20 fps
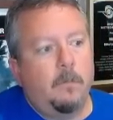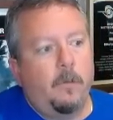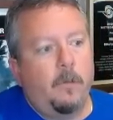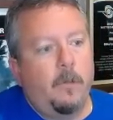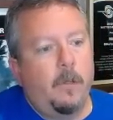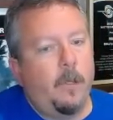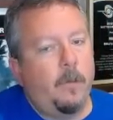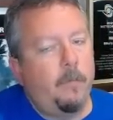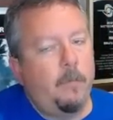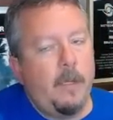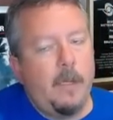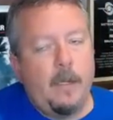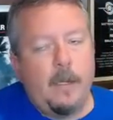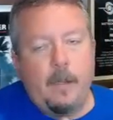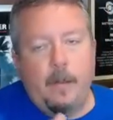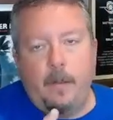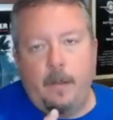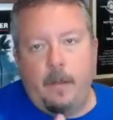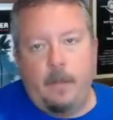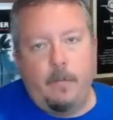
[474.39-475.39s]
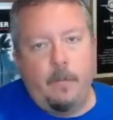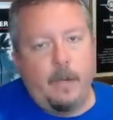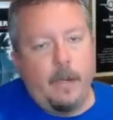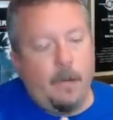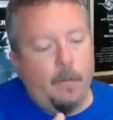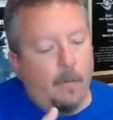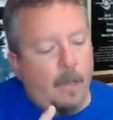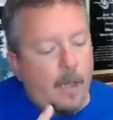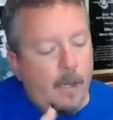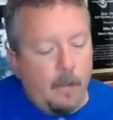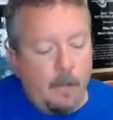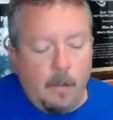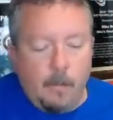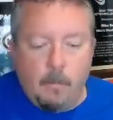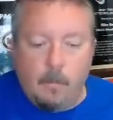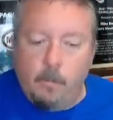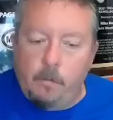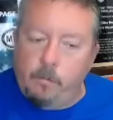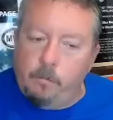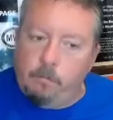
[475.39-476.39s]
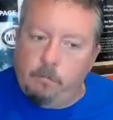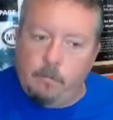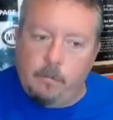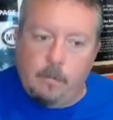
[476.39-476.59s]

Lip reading: So it doesn't mean anything. We can have a lot of numbers,